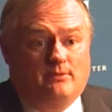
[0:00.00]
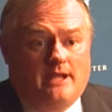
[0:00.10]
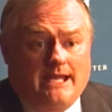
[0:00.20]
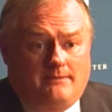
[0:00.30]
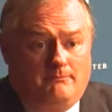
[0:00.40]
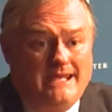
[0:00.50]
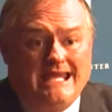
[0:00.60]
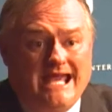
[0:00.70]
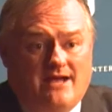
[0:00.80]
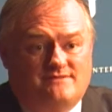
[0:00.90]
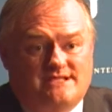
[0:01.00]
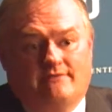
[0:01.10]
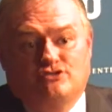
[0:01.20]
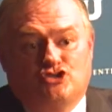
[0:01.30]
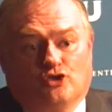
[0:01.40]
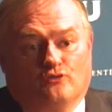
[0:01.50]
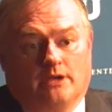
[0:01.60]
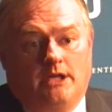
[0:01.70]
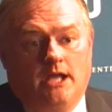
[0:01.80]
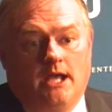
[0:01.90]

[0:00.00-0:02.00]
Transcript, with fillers: like me have 7 children.